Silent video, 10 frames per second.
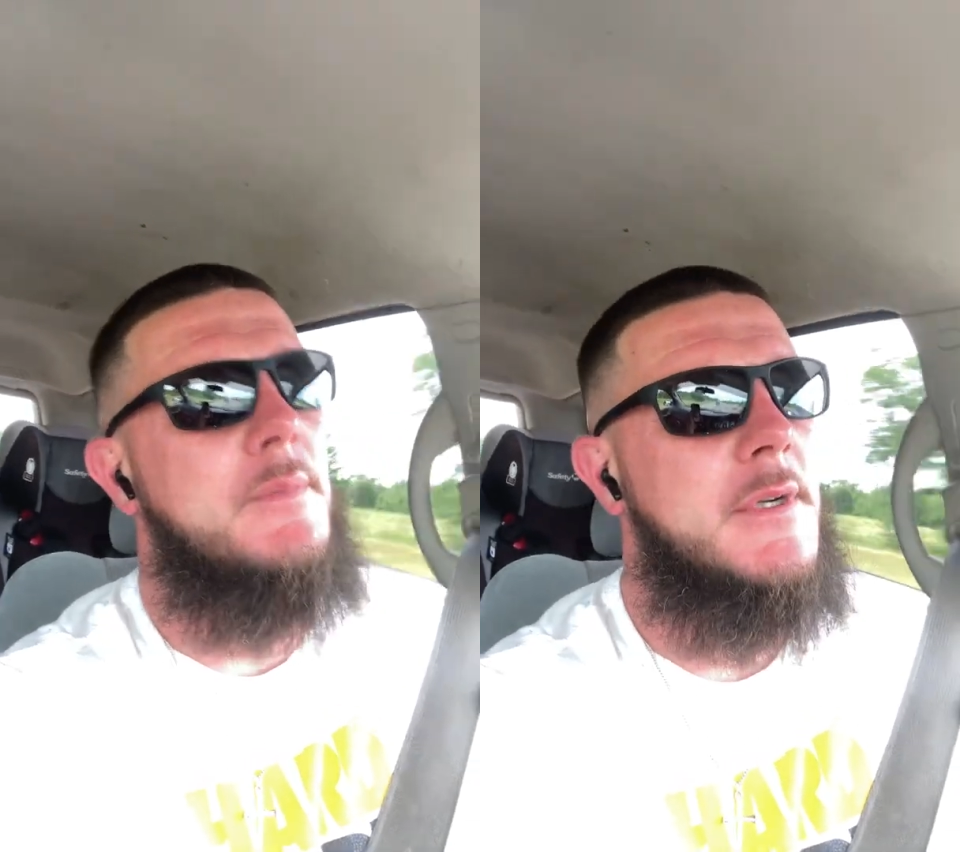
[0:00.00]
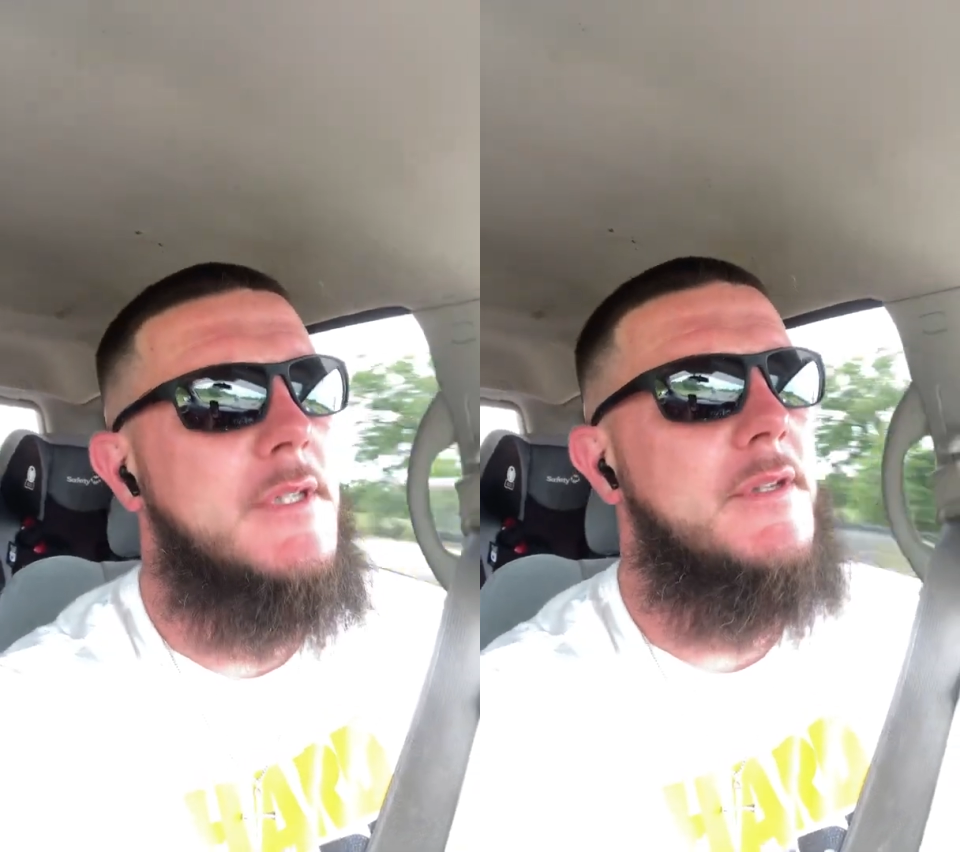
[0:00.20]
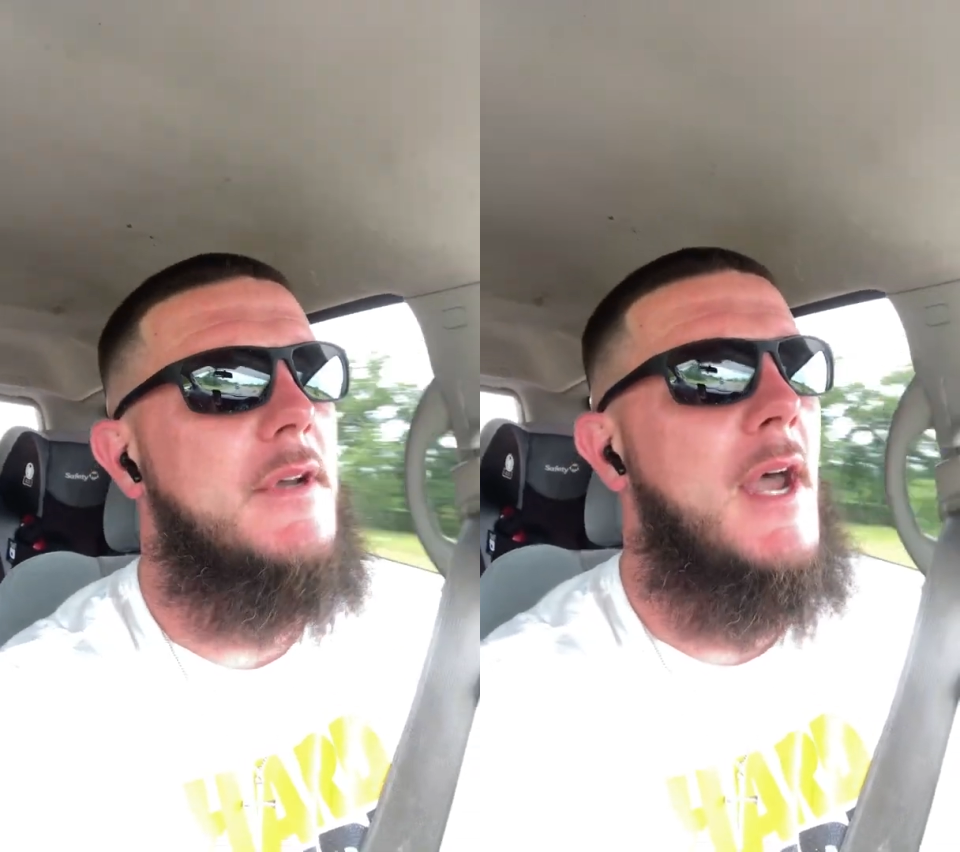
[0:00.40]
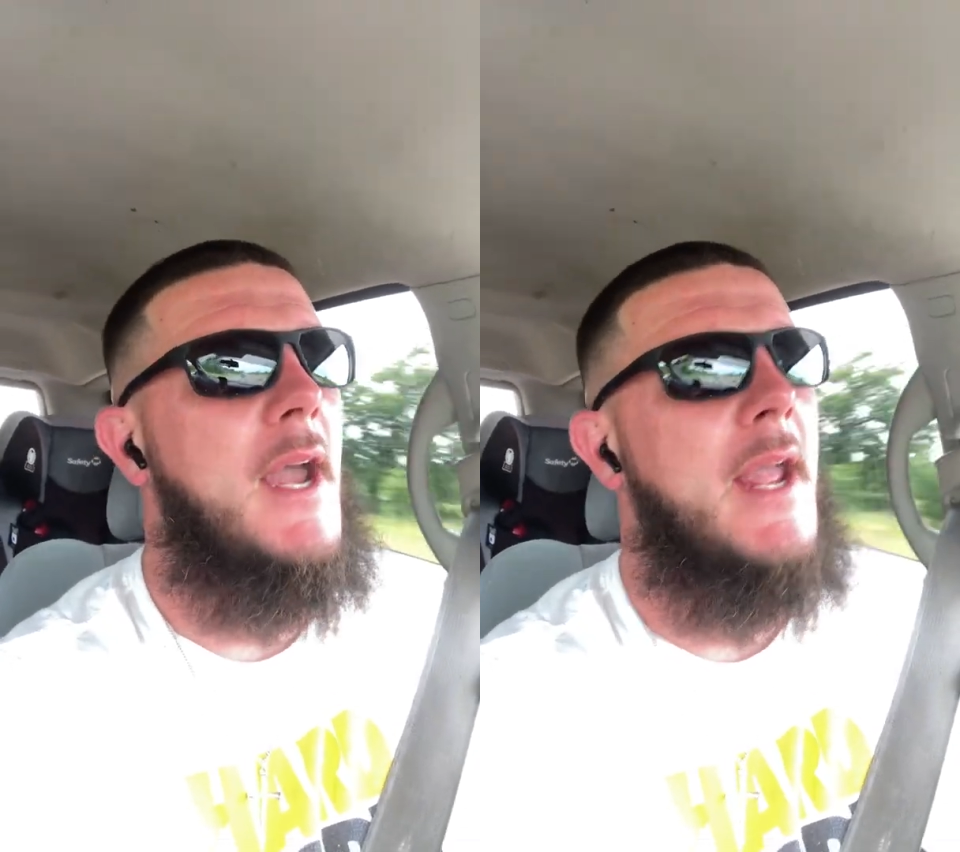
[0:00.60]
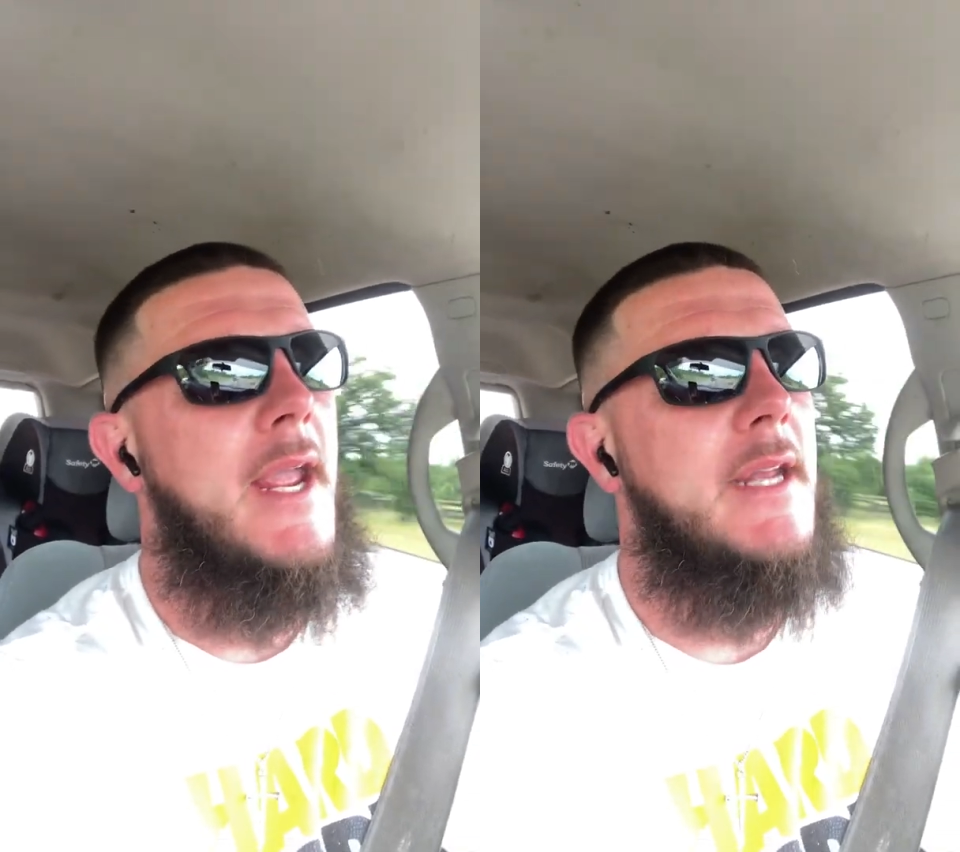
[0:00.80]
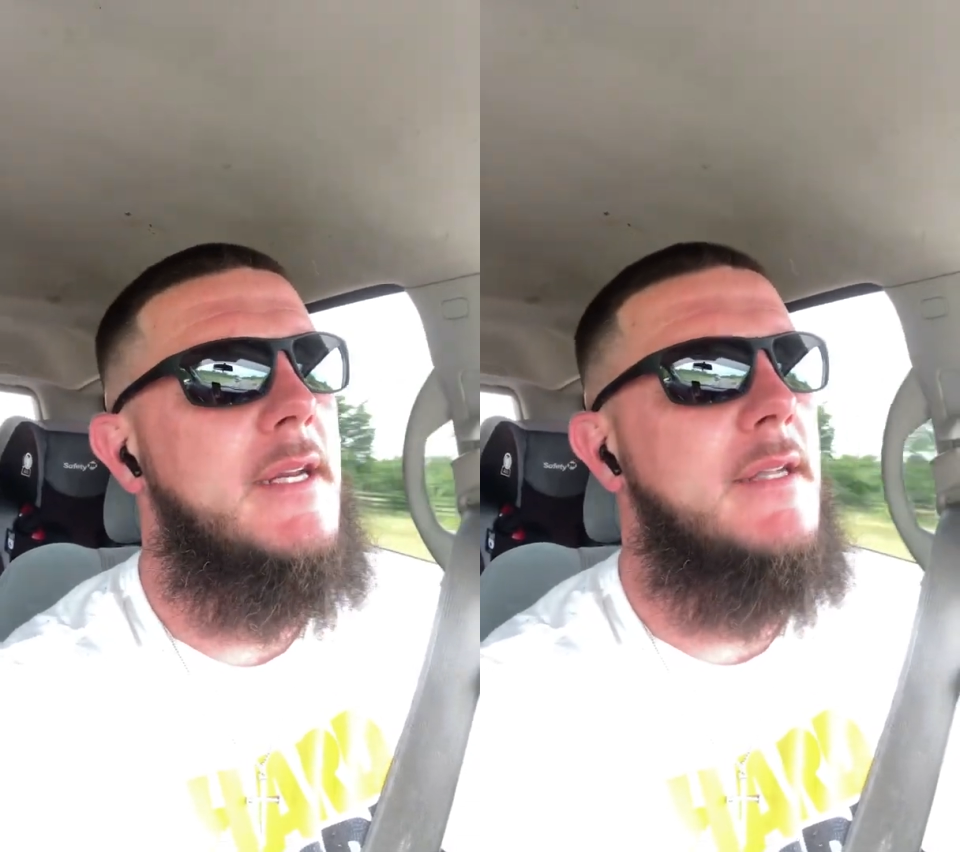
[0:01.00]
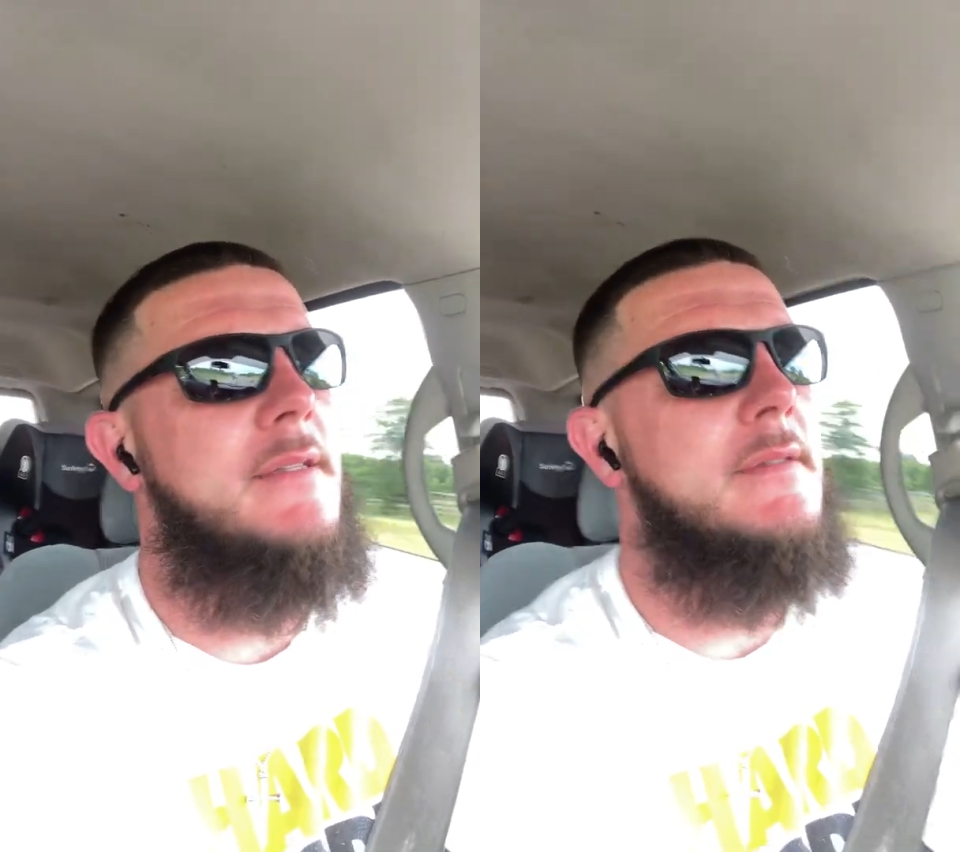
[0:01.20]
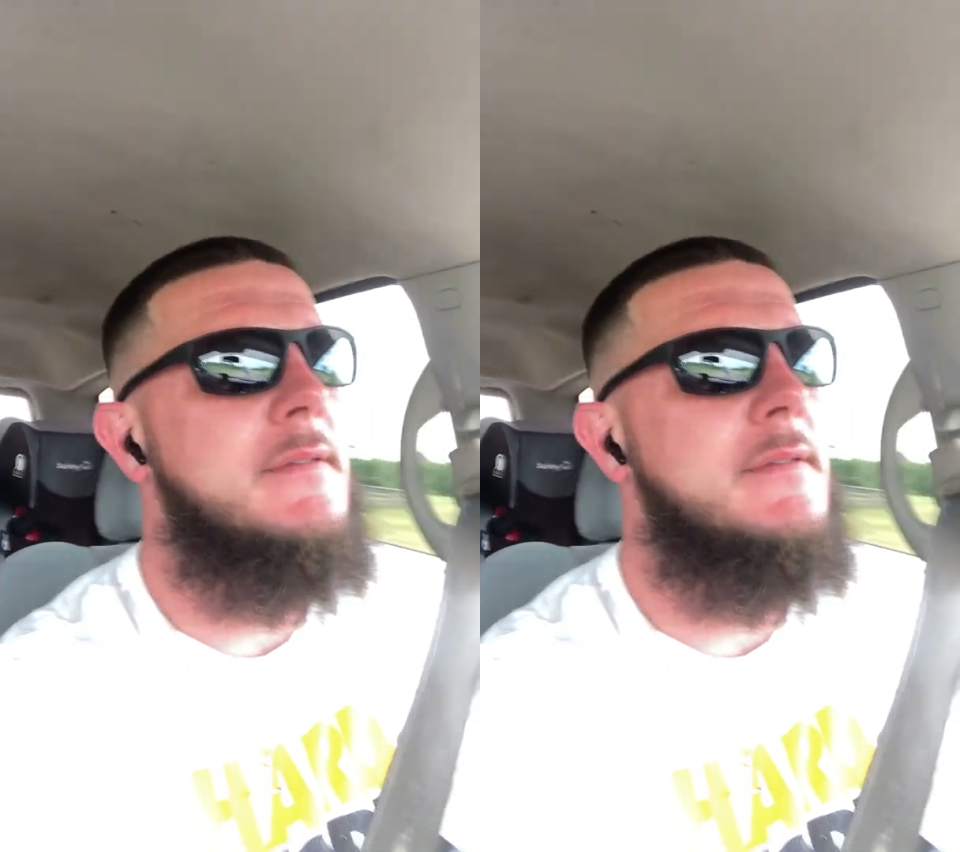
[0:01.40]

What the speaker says: muscle, I hated